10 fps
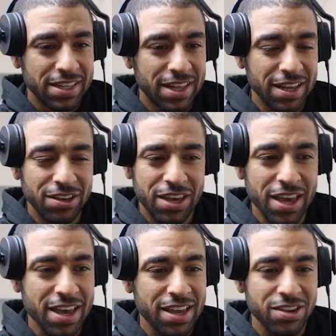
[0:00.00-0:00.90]
Like, you
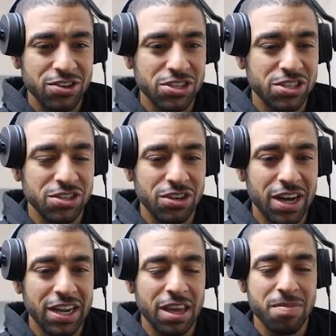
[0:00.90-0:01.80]
can't. You
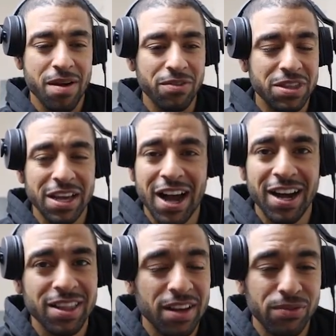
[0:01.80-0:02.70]
gotta keep everything
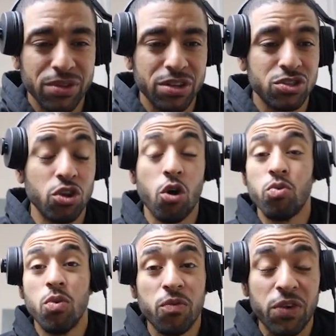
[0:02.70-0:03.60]
high level. There's no
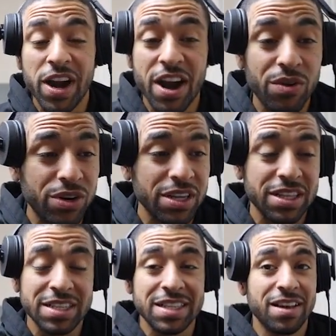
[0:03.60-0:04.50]
room for error at
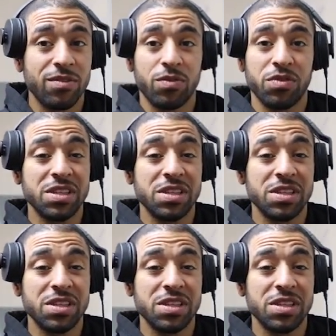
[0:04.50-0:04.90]
this level for